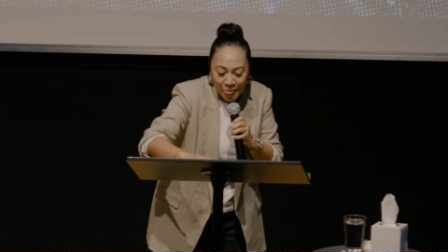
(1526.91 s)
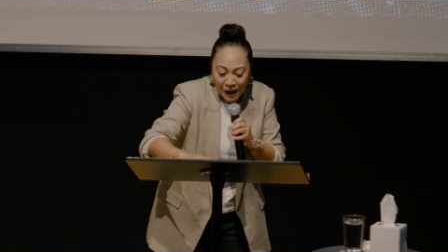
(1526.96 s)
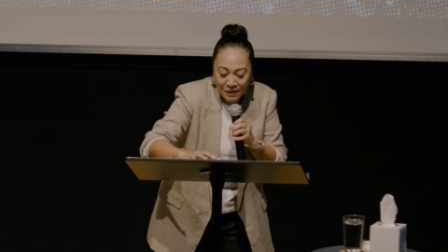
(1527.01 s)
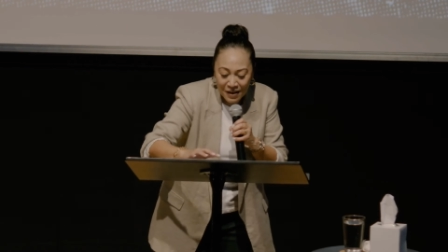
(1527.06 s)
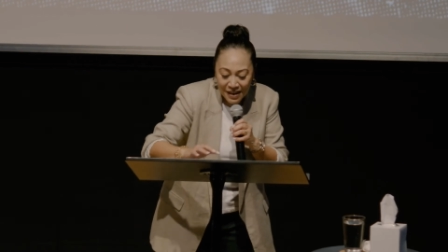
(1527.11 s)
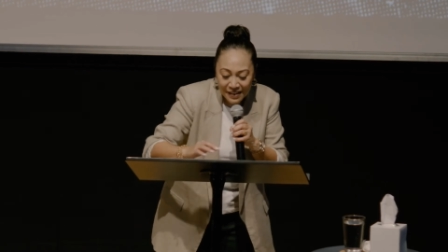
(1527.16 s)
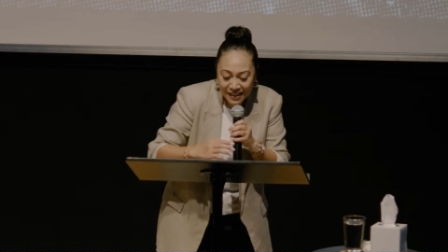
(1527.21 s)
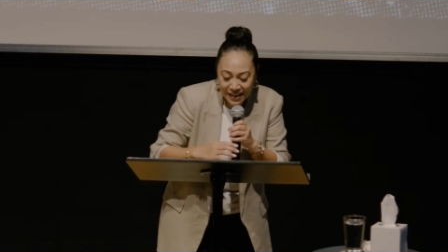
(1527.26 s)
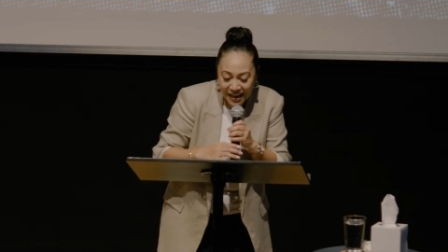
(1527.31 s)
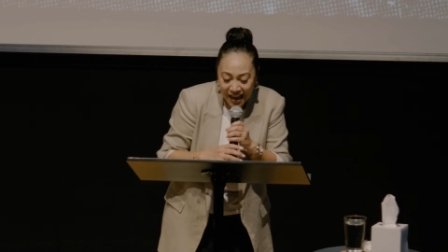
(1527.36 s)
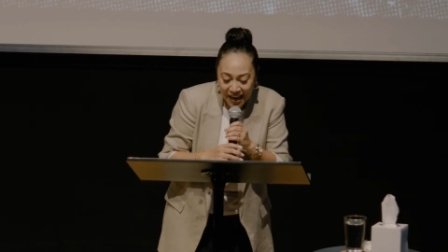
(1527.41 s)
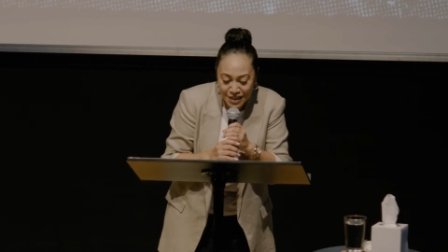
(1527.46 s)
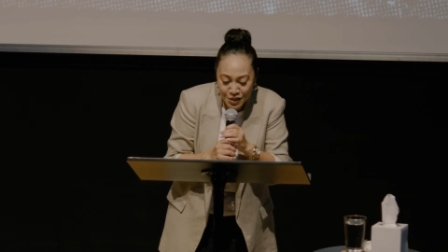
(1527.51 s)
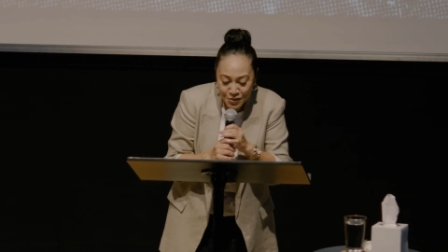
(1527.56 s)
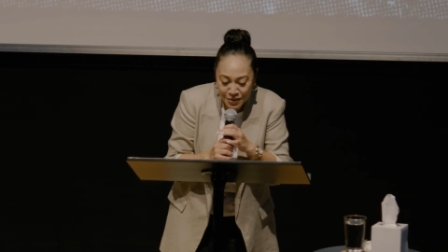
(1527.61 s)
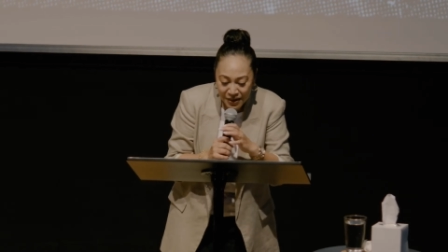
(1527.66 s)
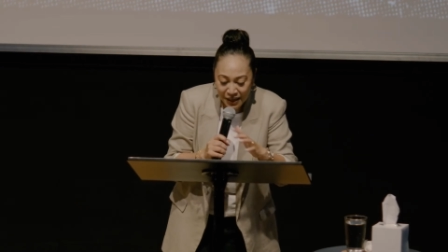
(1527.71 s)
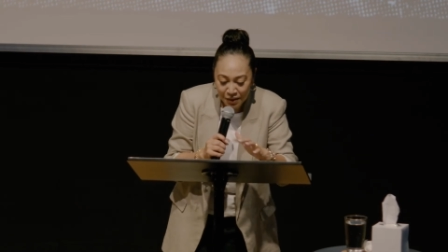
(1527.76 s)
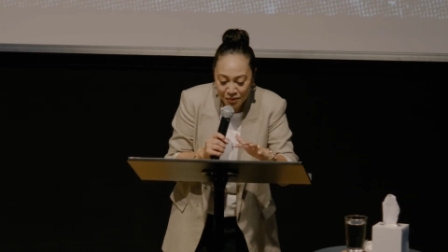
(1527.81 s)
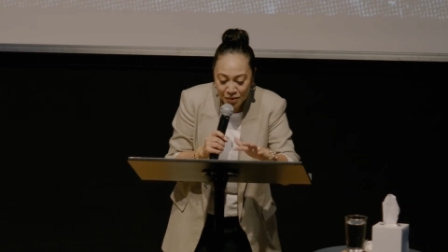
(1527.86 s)
Well, the last
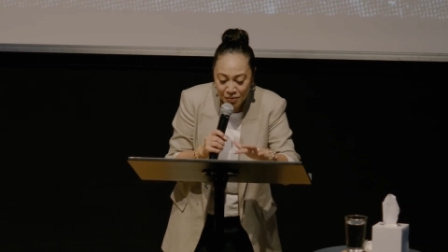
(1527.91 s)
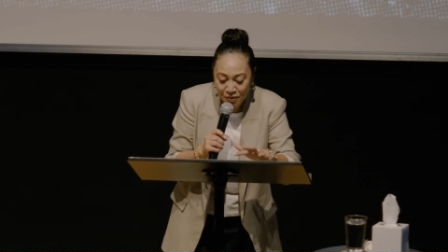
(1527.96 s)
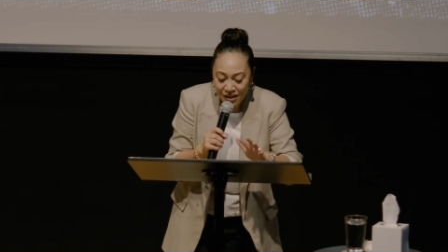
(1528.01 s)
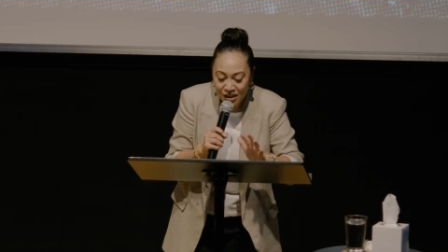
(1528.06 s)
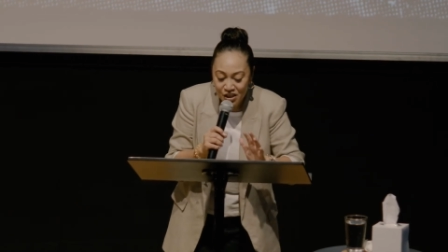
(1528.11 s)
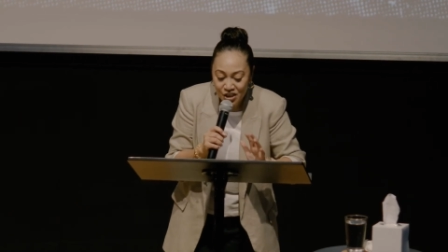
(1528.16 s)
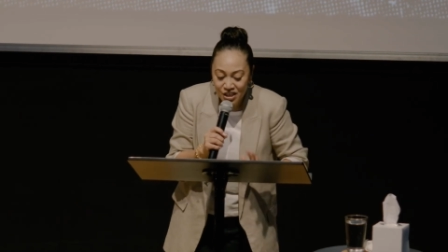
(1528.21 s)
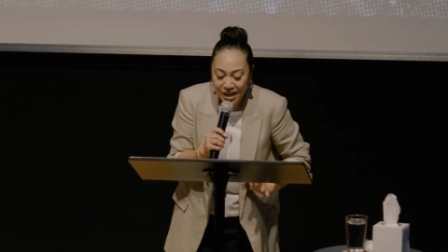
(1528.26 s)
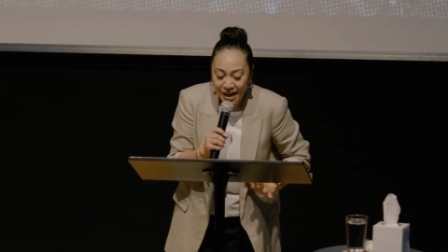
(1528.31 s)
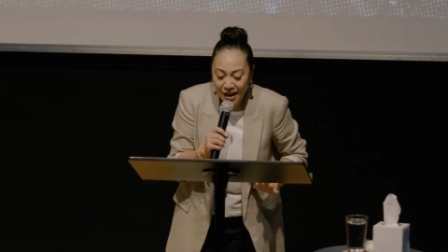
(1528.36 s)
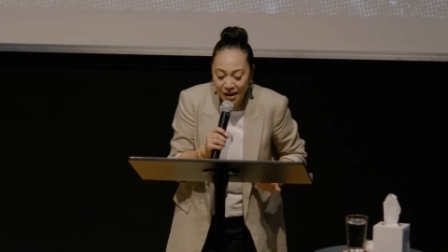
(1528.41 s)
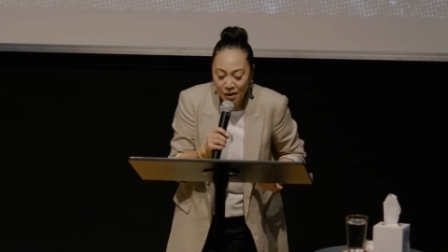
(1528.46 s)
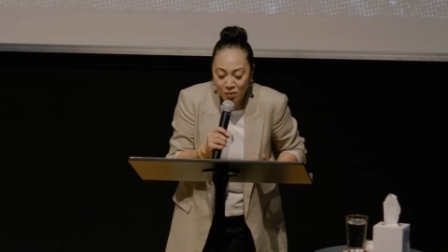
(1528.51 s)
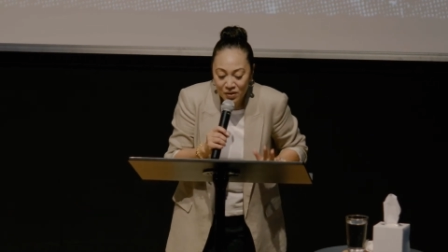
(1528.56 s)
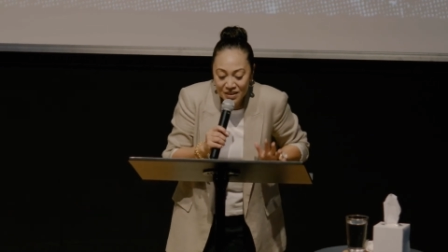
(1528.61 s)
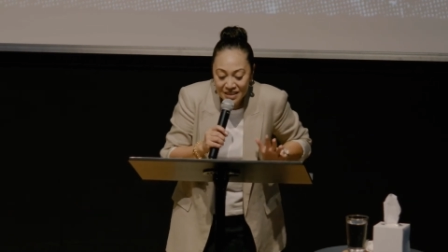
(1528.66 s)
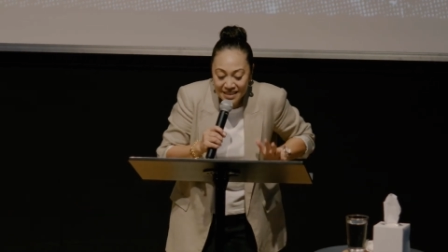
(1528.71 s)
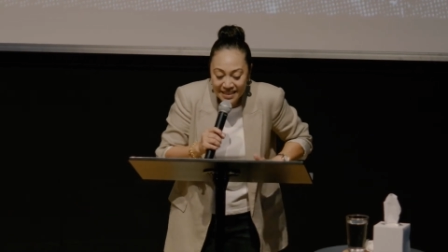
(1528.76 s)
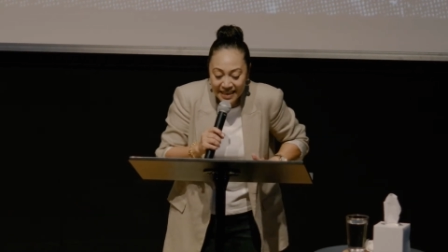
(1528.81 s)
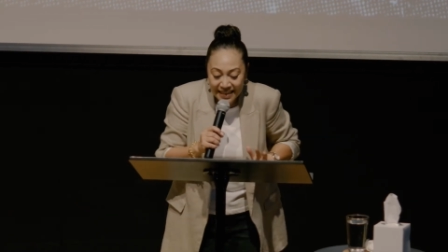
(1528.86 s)
one that we want to share
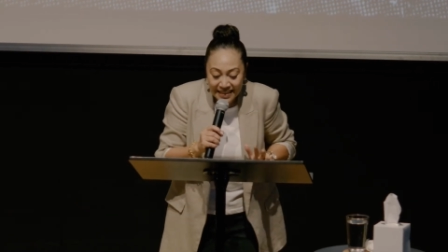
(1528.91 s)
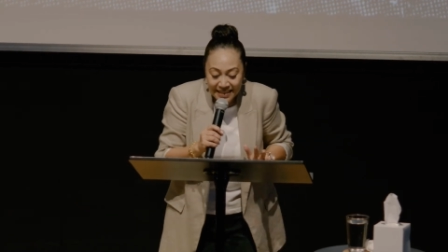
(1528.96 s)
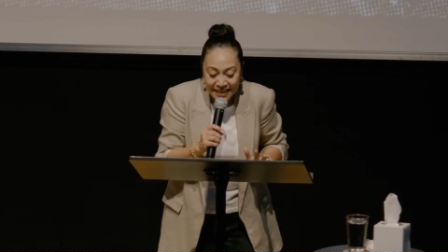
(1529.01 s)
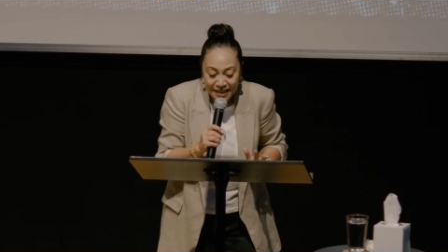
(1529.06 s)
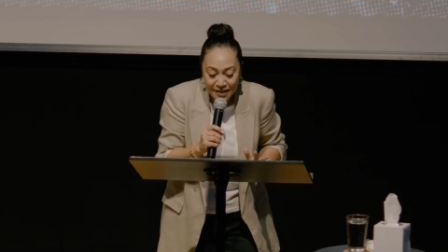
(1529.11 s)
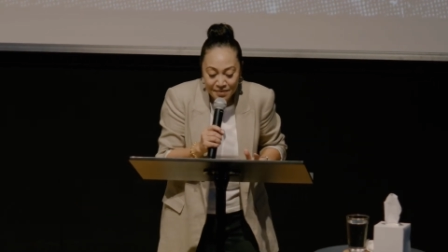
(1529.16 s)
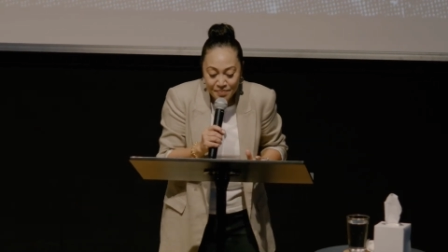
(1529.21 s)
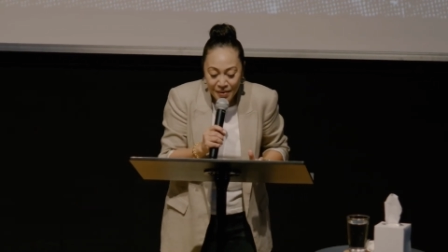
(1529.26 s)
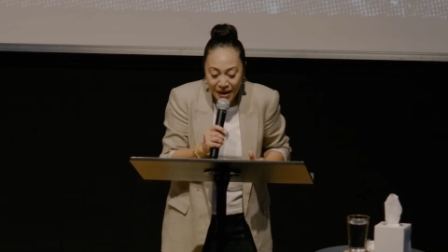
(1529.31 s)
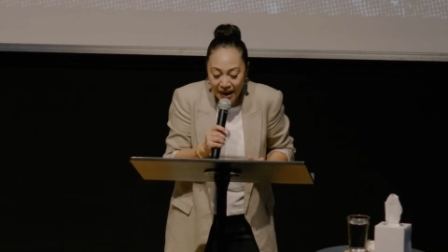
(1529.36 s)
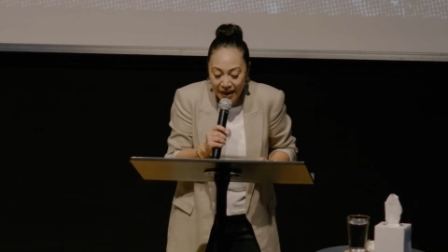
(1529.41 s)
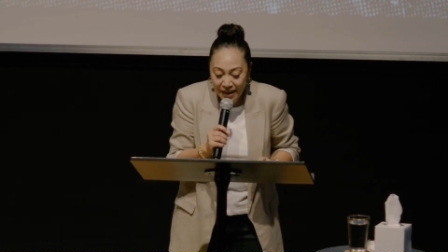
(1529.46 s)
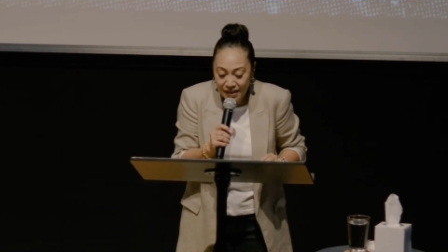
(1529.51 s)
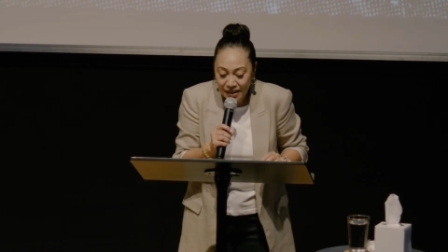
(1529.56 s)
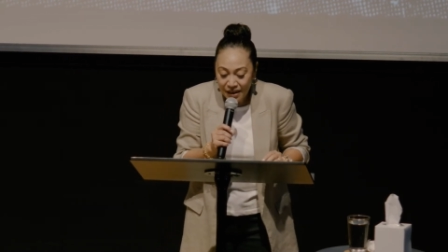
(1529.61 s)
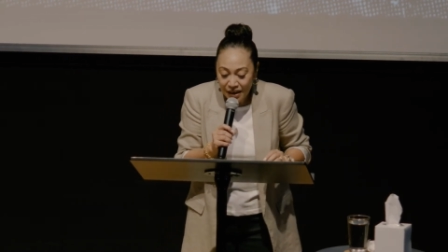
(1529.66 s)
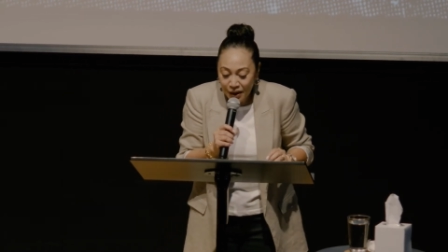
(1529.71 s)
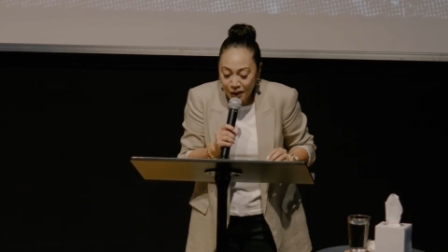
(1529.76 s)
was sent by